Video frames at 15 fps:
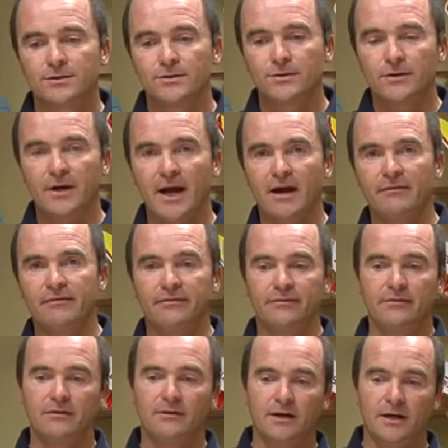two
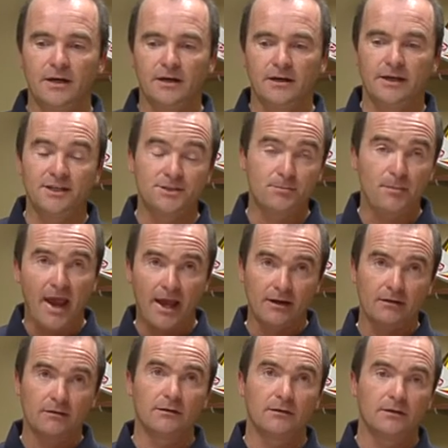half. Each
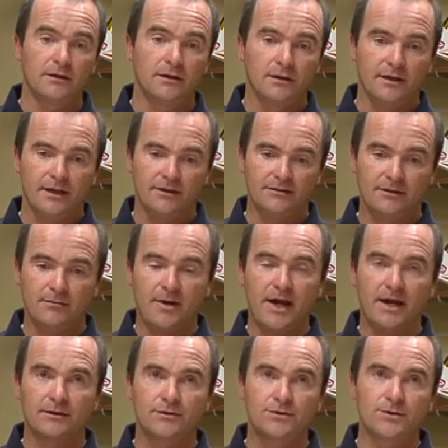panel is
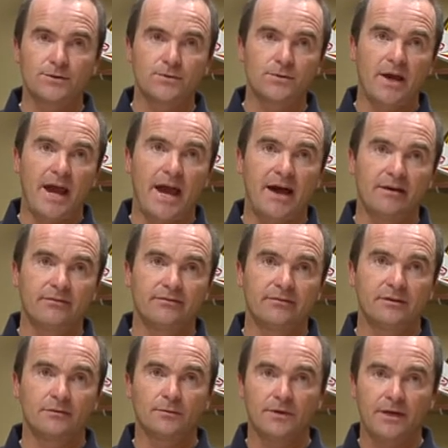divided in two halves.
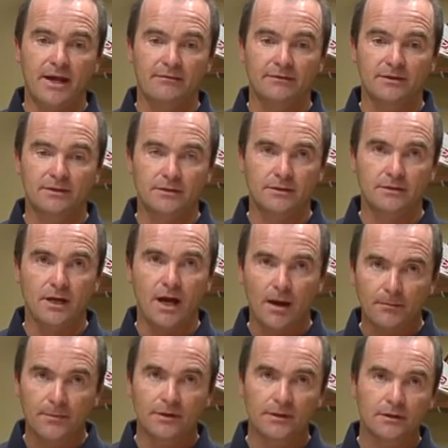We have the
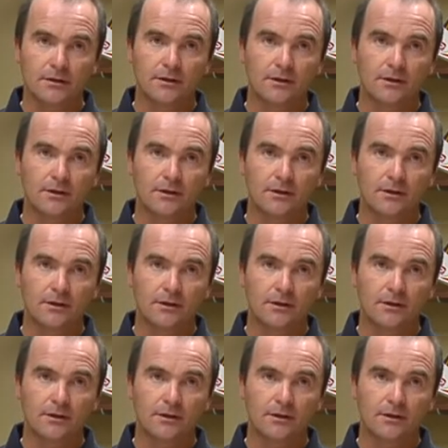top